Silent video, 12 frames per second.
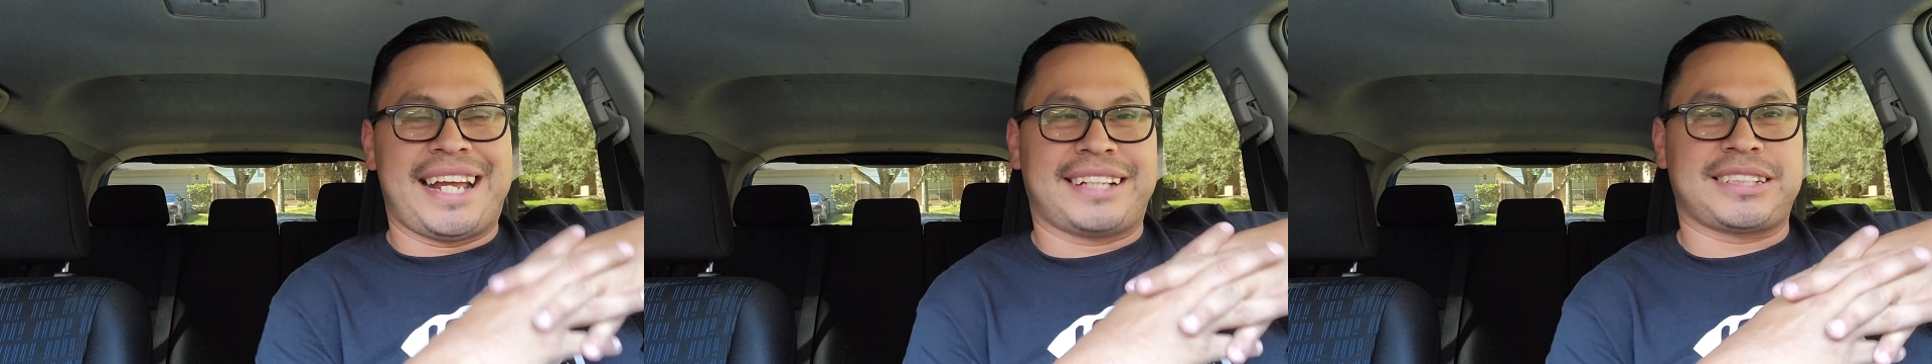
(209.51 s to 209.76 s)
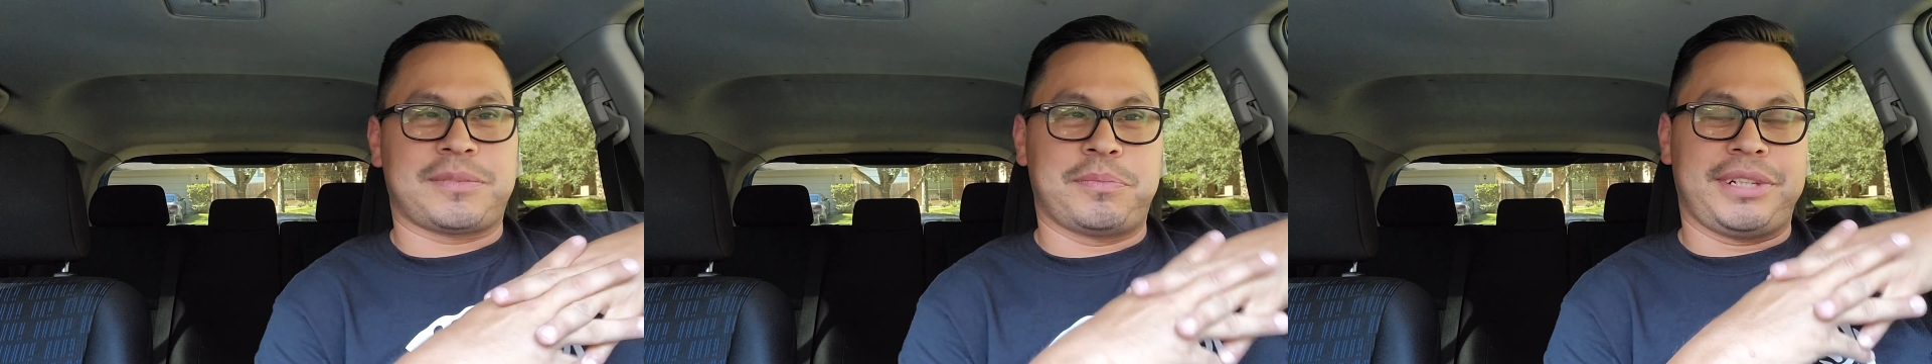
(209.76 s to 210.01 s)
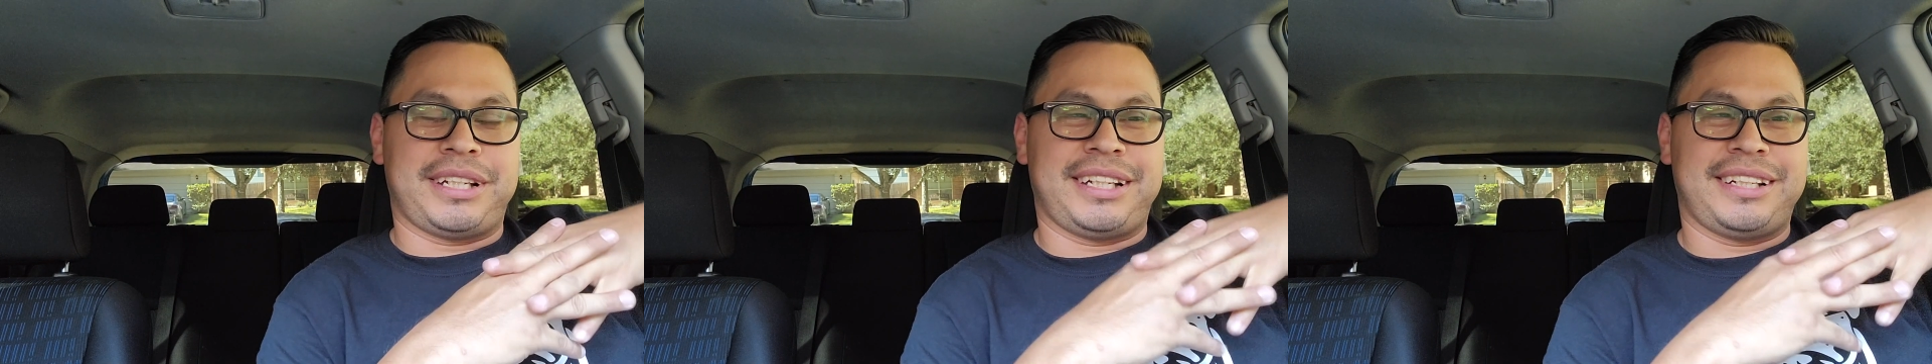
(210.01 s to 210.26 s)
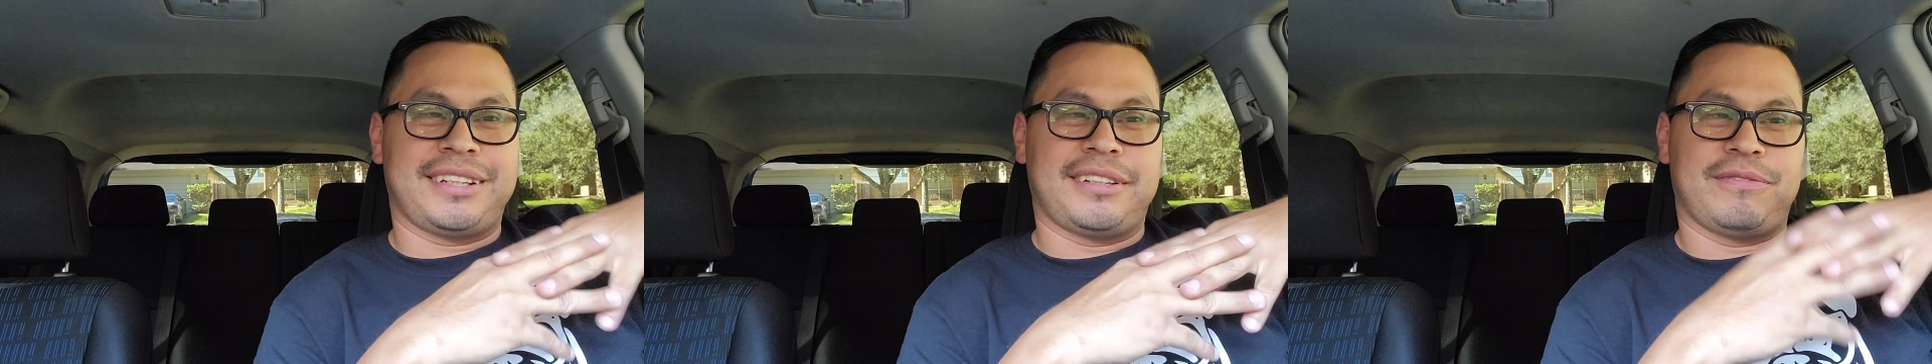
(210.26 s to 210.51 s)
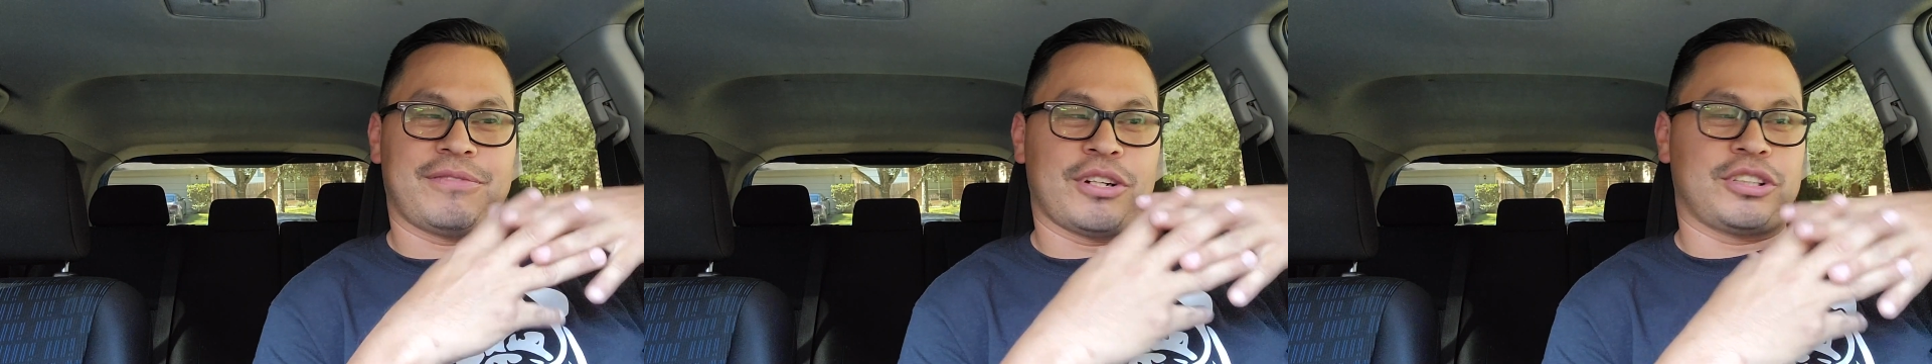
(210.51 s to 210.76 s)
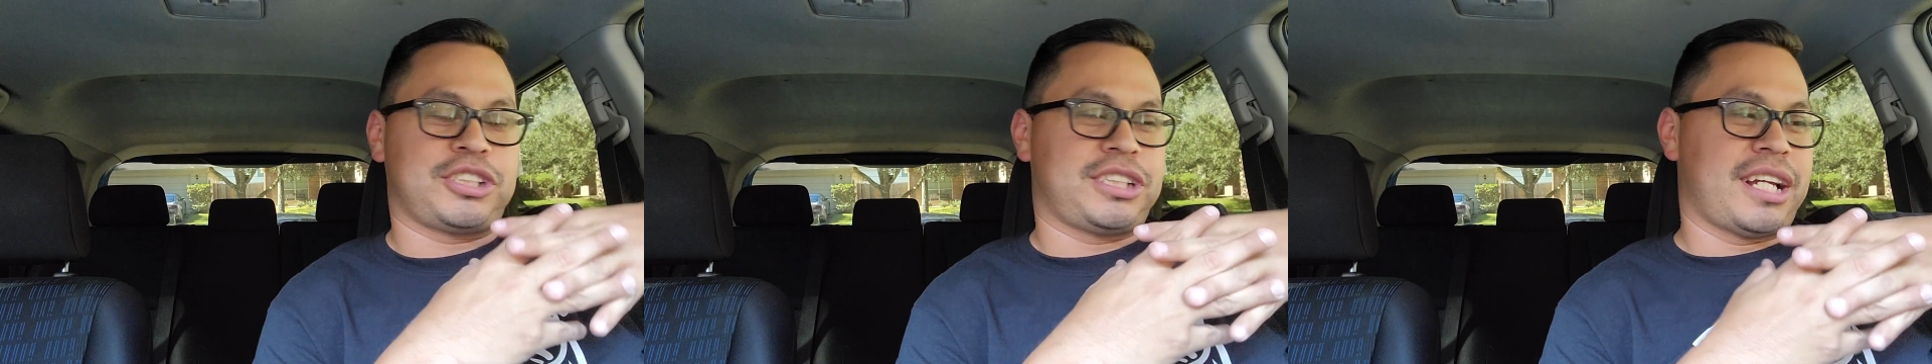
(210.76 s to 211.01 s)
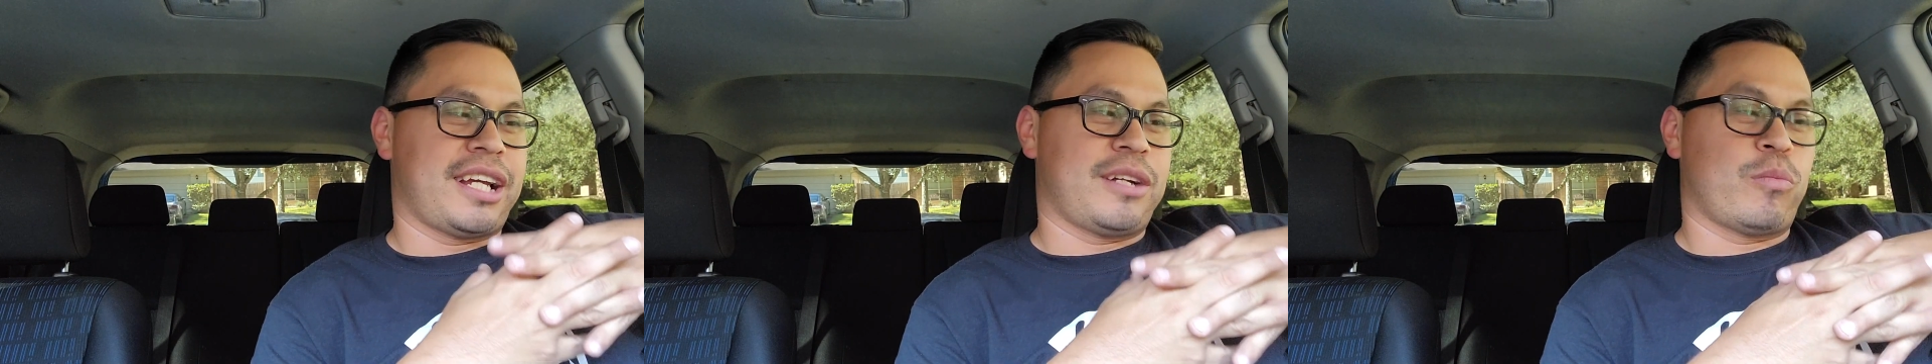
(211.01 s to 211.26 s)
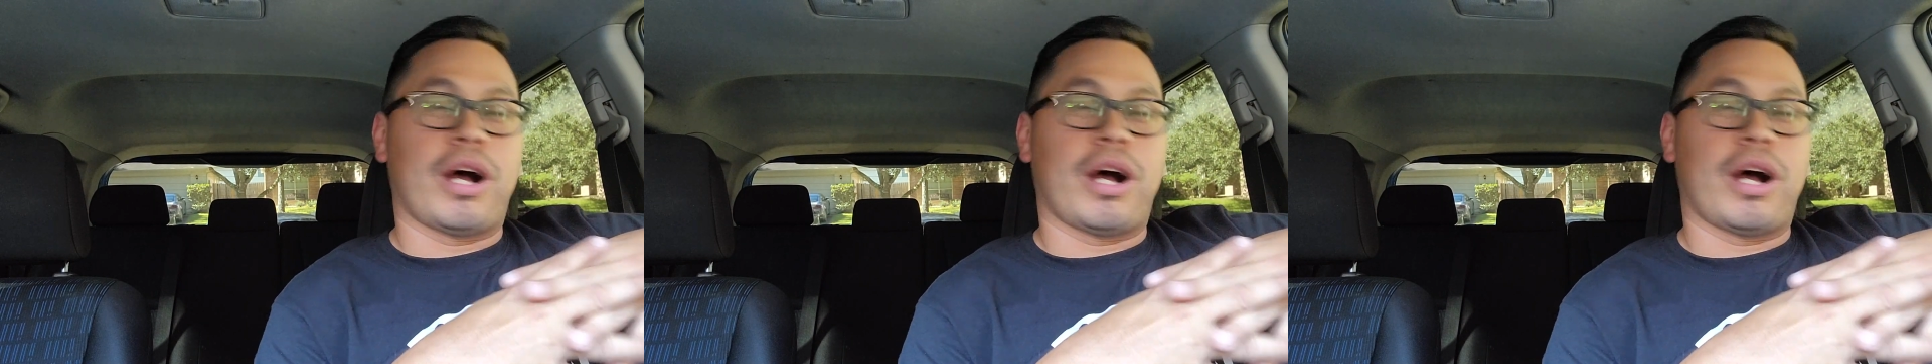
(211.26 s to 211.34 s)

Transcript: XB first gen.